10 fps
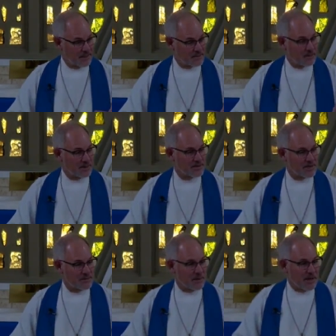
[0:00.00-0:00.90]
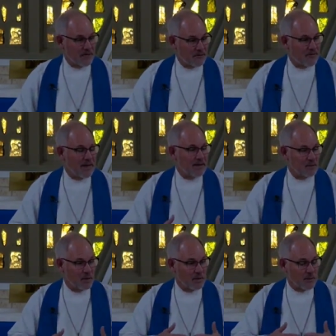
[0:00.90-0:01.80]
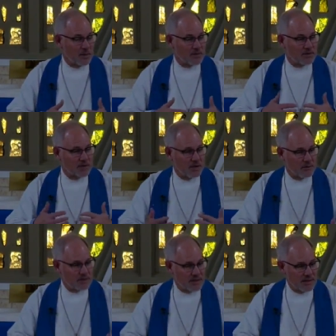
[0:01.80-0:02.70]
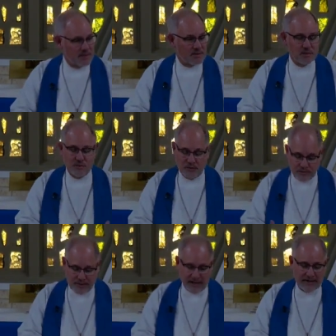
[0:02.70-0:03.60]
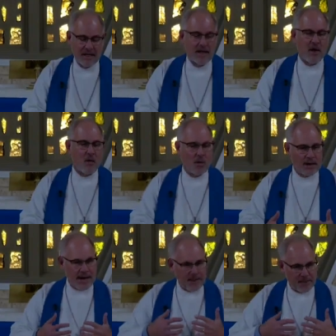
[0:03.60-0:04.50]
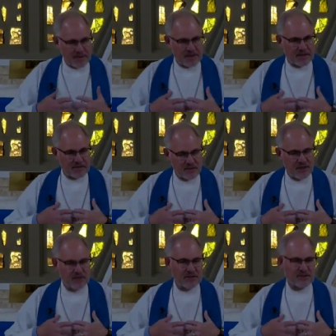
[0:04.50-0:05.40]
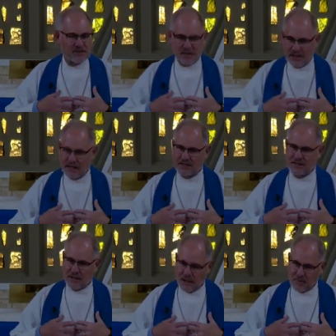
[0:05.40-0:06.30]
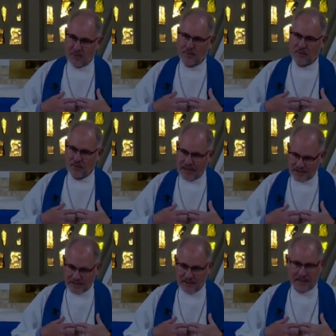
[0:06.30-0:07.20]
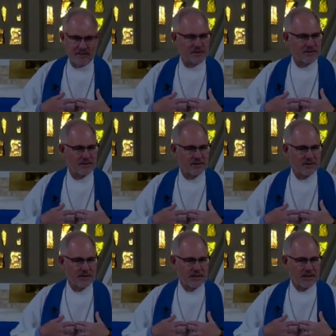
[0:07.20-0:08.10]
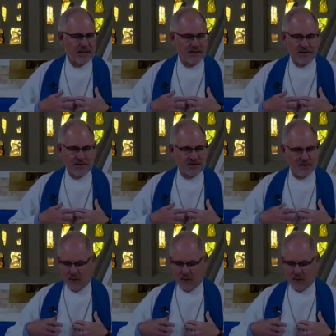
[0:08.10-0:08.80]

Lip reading: That's what it says. By faith, when a person comes into faith, what happens is Jesus takes up residence, even as he